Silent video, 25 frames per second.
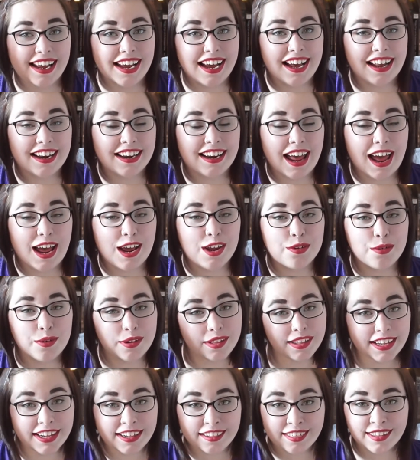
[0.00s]
and I
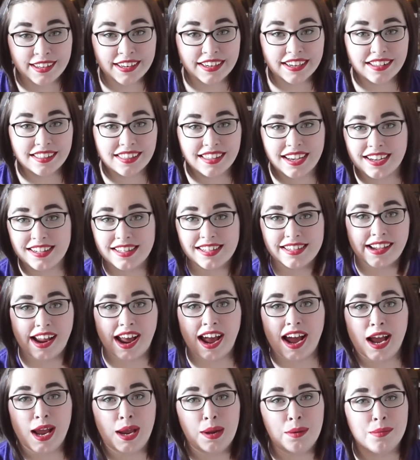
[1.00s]
really think it's
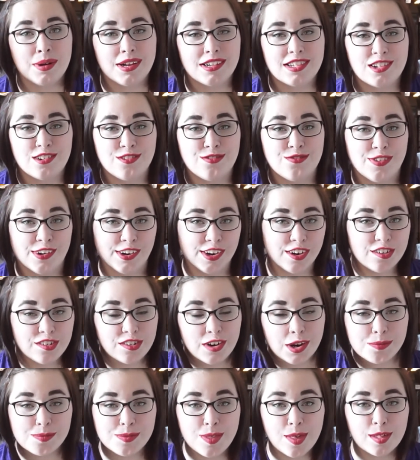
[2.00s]
time to finish
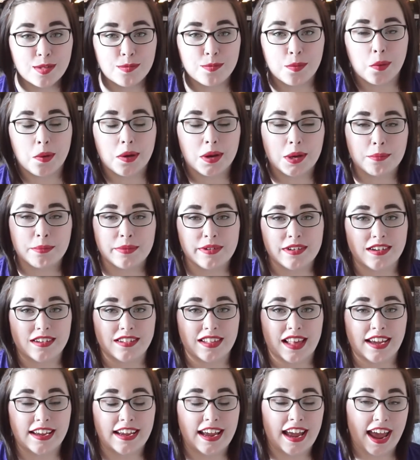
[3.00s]
up this book
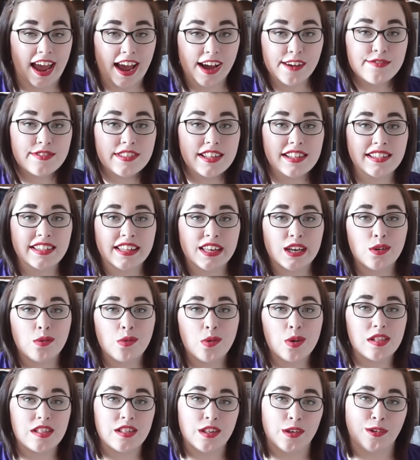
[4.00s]
because I have the
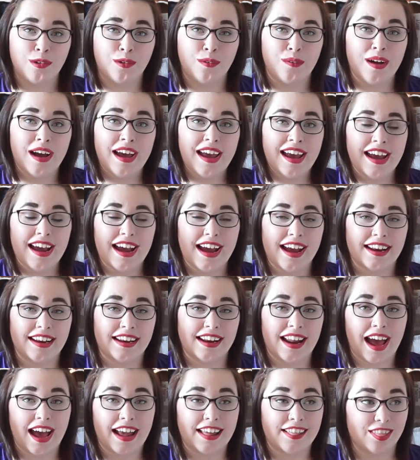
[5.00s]
sequel too and
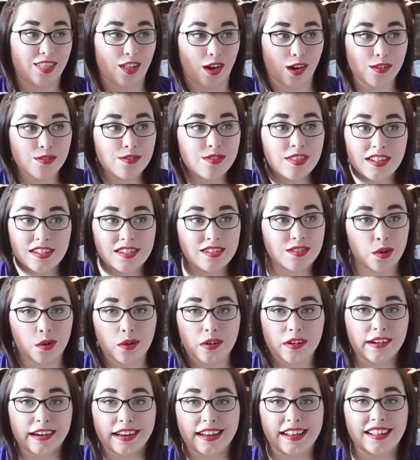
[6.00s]
I love the
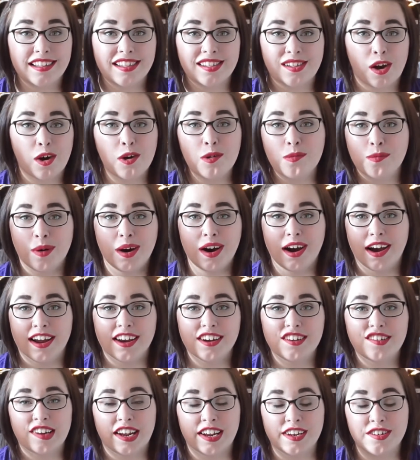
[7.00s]
story so
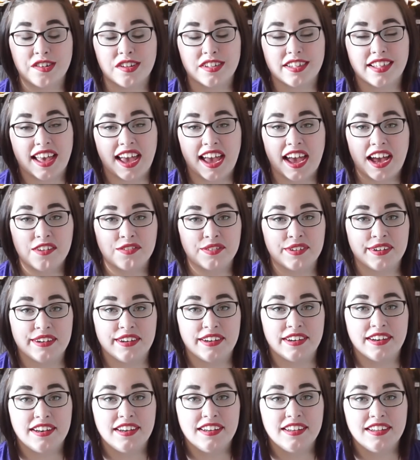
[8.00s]
much. I just
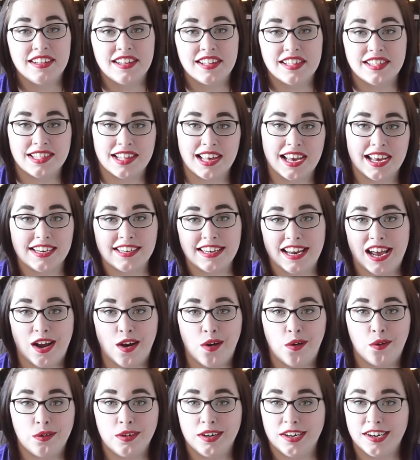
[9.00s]
haven't sat
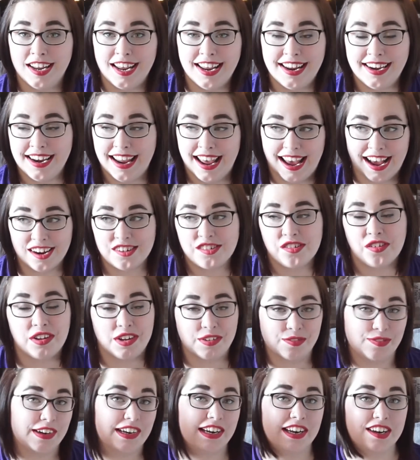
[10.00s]
down and
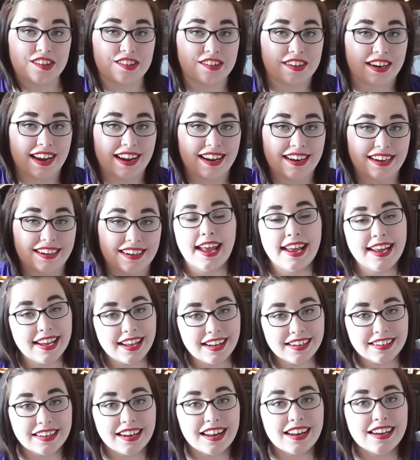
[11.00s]
actually finished it.
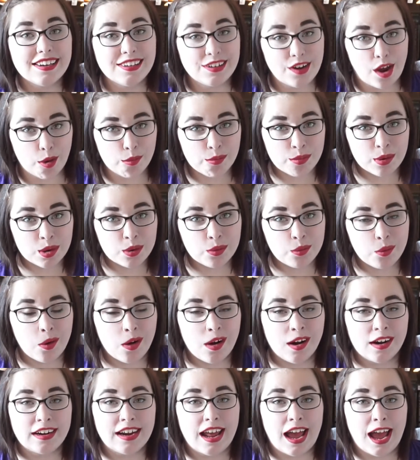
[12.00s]
And number
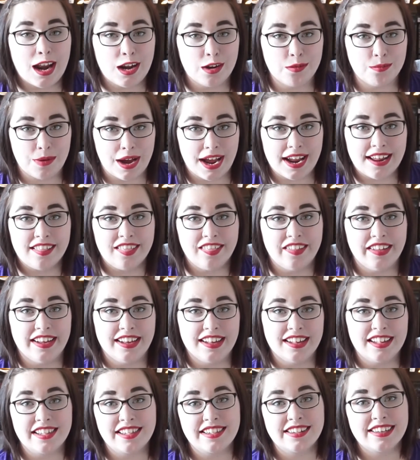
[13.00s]
one on my
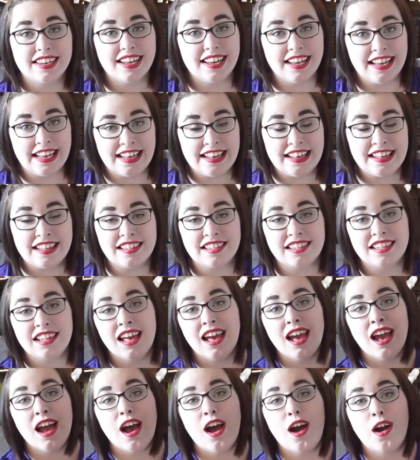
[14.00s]
list is
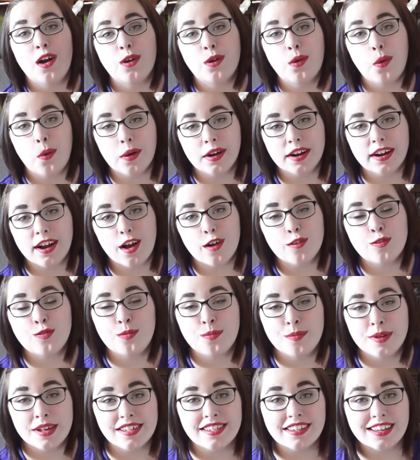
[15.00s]
A Court of
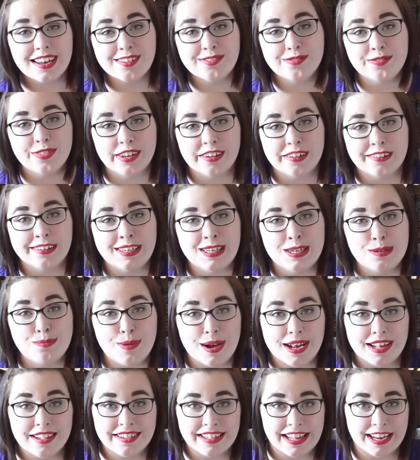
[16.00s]
Mist and Fury
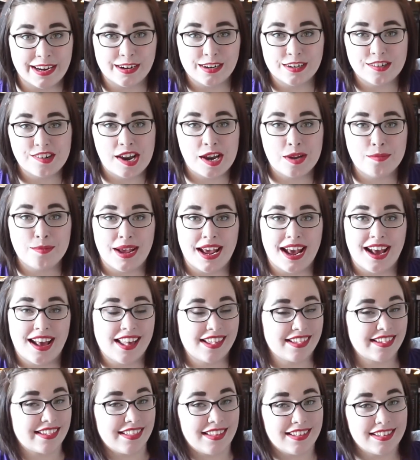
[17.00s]
by Sarah J.
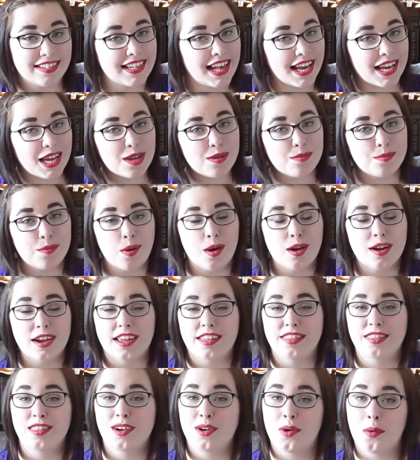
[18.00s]
Maas, the second book
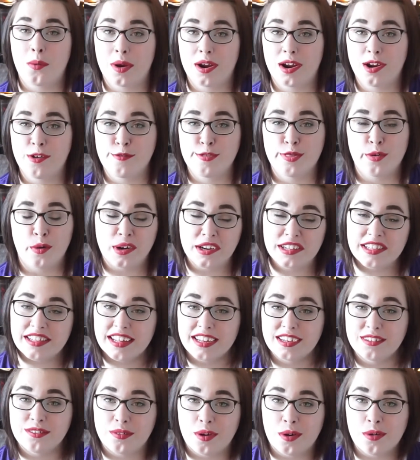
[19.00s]
in the Court of Thorns
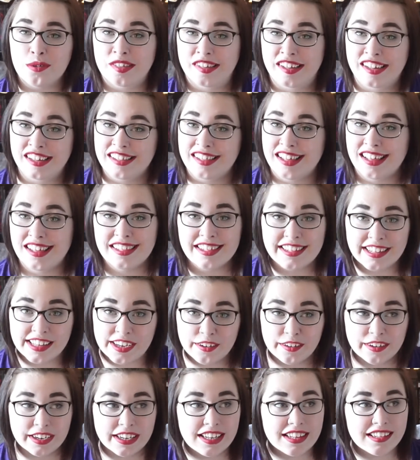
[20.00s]
and Roses
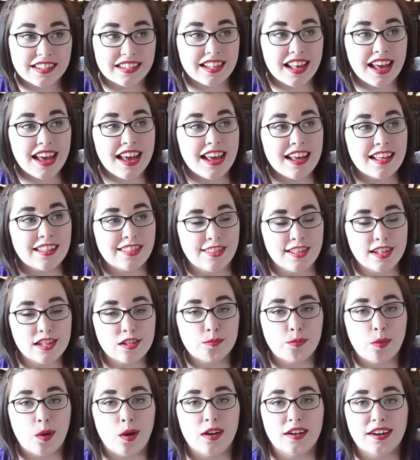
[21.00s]
series
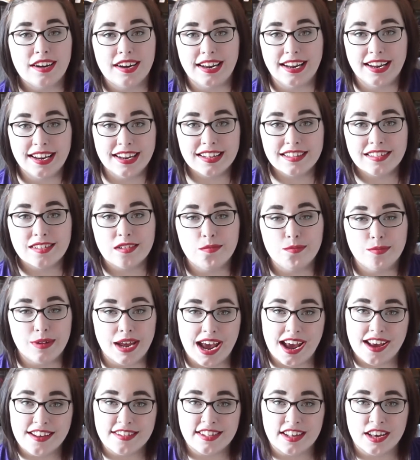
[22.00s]
this book is
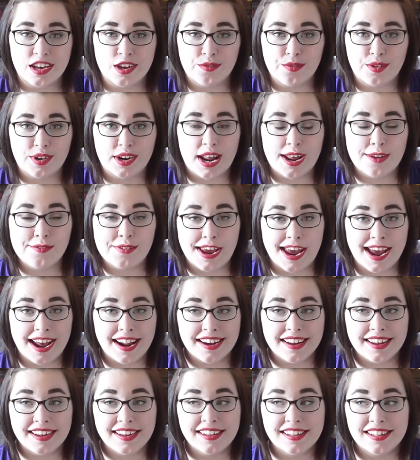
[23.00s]
massive and I've
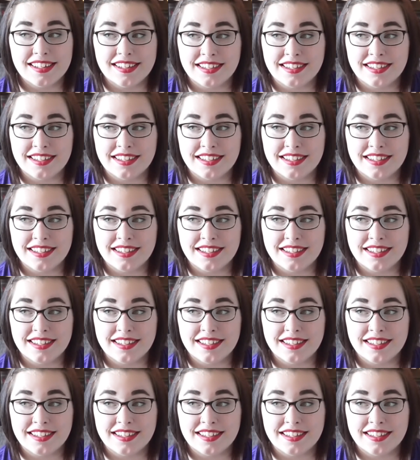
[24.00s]
had it